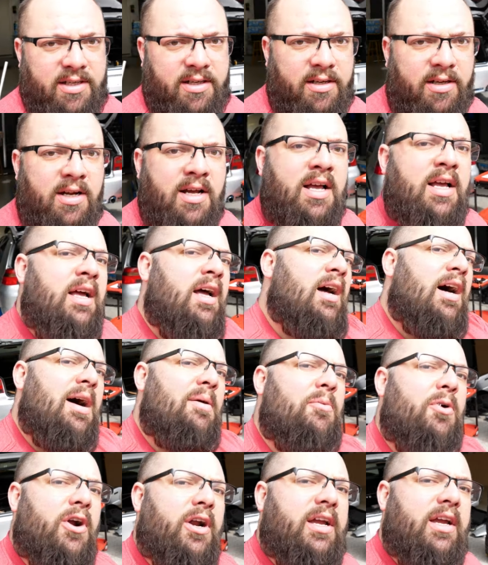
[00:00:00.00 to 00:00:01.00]
here.
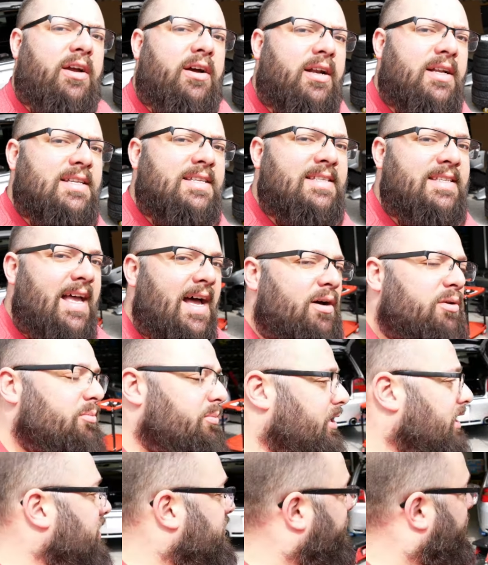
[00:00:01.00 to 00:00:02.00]
I'm working on a sound
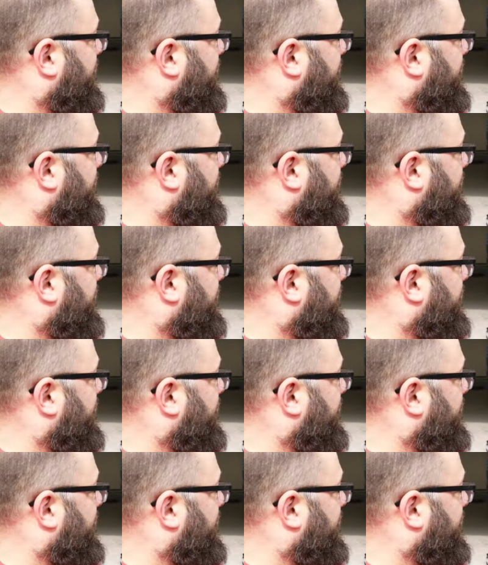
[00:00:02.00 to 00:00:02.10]
box